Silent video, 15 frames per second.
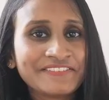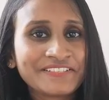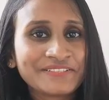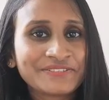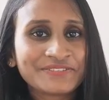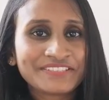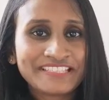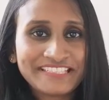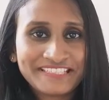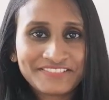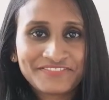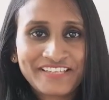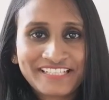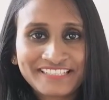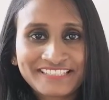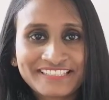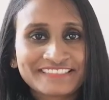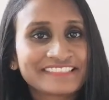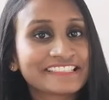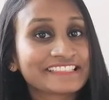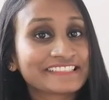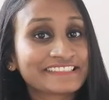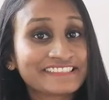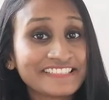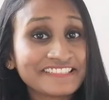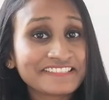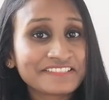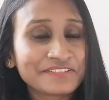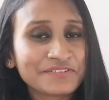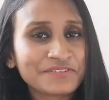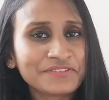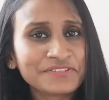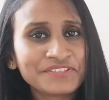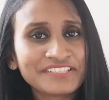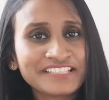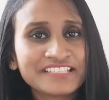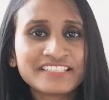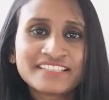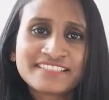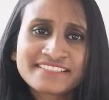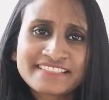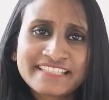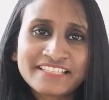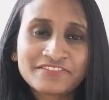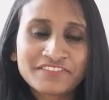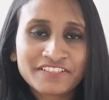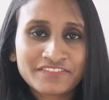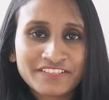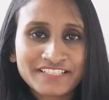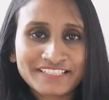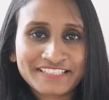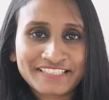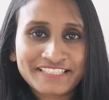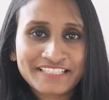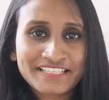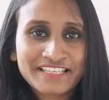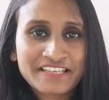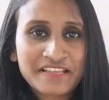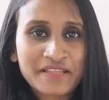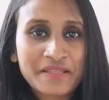Even though these factors exist or not, still we work.